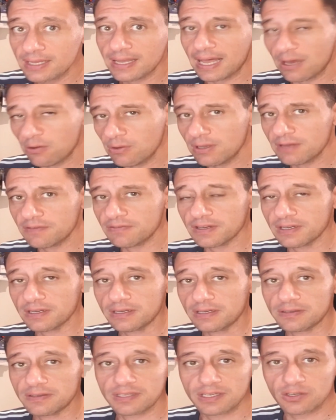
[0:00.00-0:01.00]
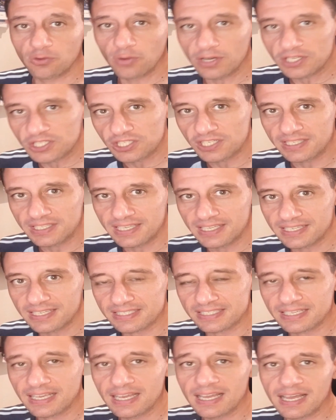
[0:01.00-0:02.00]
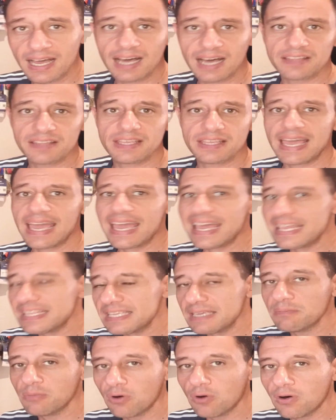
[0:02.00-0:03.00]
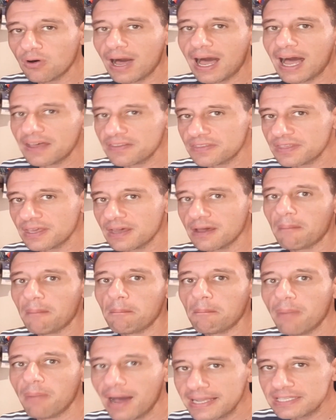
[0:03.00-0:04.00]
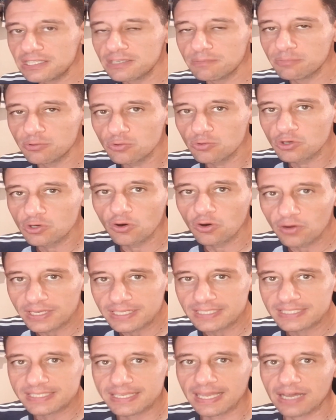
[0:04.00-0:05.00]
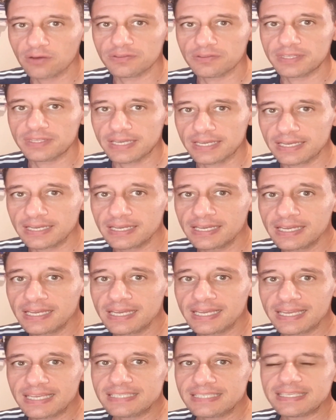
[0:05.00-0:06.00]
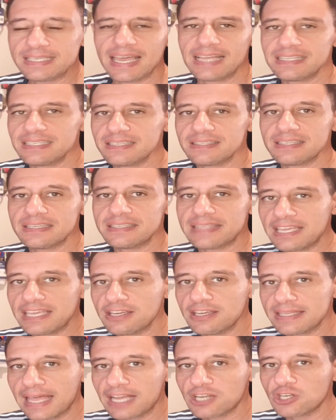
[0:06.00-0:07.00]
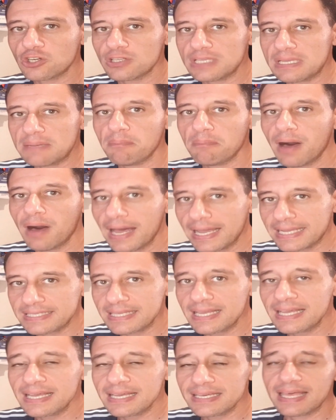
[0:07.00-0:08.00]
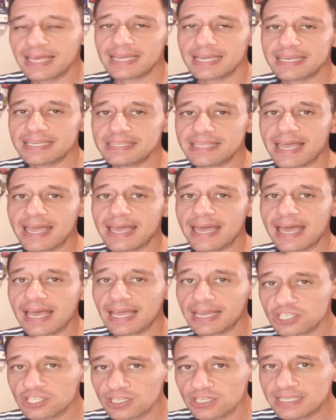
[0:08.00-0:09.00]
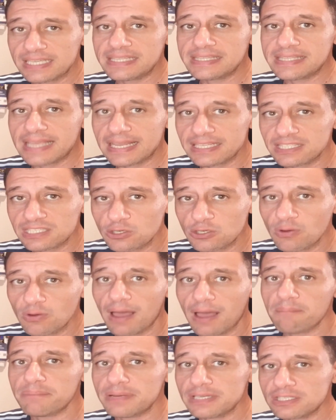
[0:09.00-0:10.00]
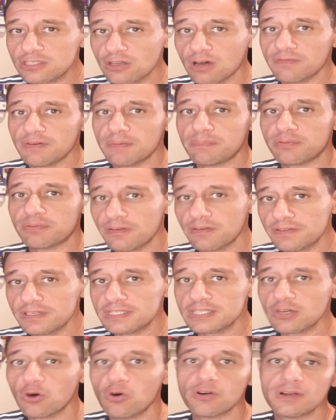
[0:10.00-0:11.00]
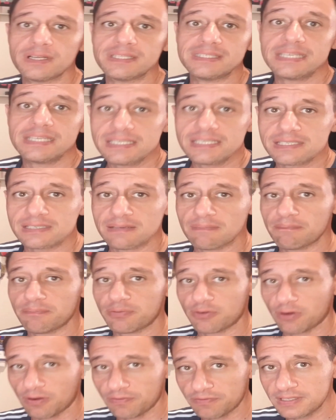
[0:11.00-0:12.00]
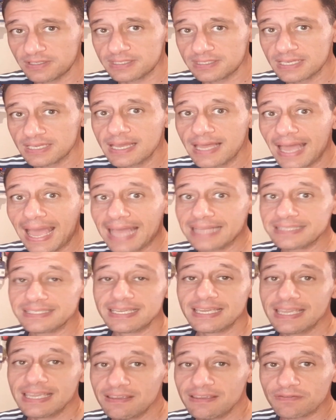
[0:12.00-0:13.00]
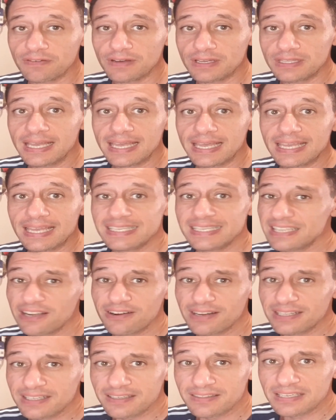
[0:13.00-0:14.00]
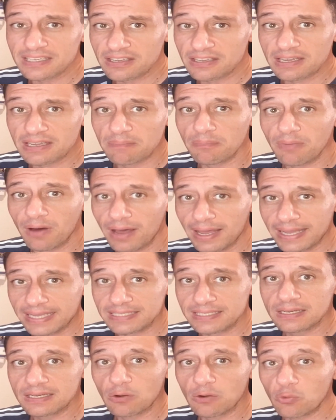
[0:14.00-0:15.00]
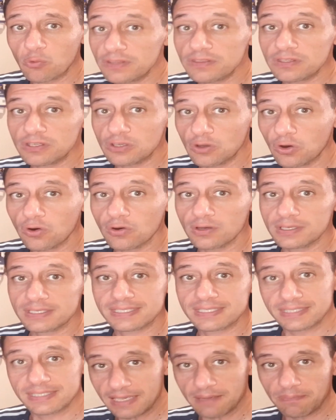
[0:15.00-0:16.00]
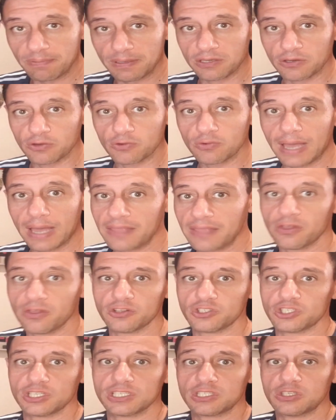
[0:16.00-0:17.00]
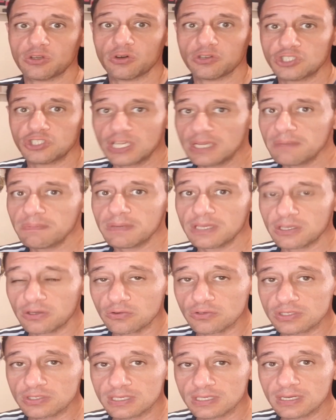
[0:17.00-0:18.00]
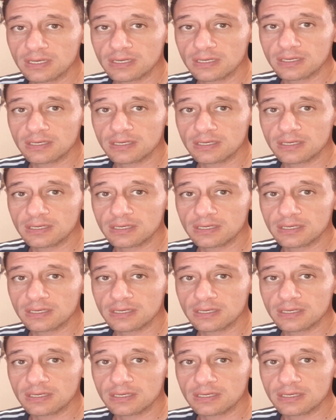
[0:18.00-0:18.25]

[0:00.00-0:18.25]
However, the question is, are there any more other mineable coins out there? Is there anything that you can actually mine that can actually net you a bit of a profit or a decent profit? And even, is there anything you can mine with your C P U and not just your G P Us?